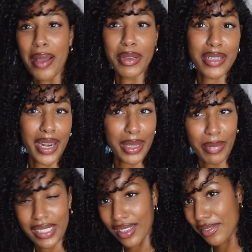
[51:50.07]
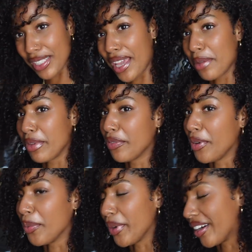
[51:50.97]
I'm gonna try to get myself together
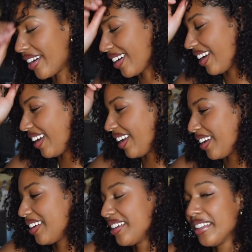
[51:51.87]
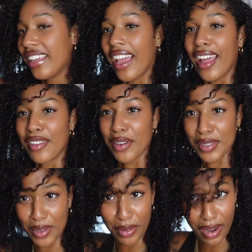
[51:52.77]
before work. Uh, yeah, I don't know
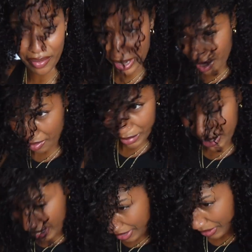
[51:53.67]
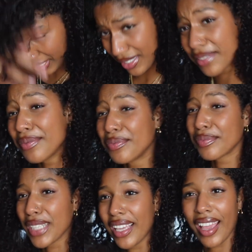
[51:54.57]
what's going on right now. But anyways,
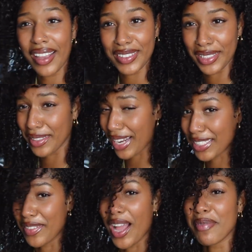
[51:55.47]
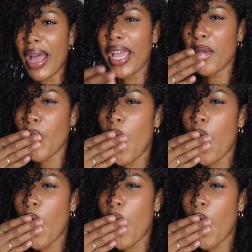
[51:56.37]
yeah, I'll see you in the next vlog. Bye.